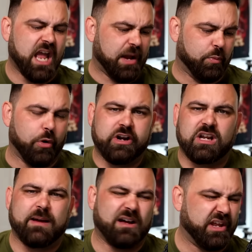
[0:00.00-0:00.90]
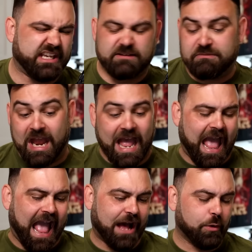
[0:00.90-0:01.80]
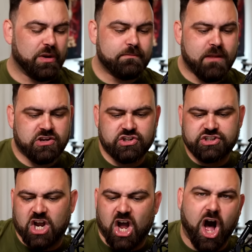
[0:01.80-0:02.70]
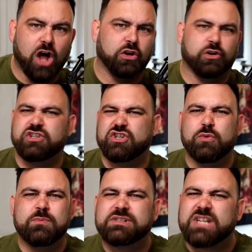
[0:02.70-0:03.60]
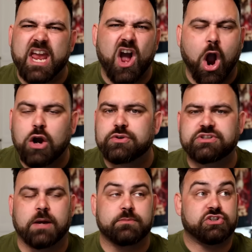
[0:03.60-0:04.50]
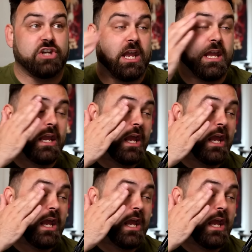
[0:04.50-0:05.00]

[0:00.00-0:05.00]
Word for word: and wording about, like, how we measure to hull on a doomsday arc or some shit,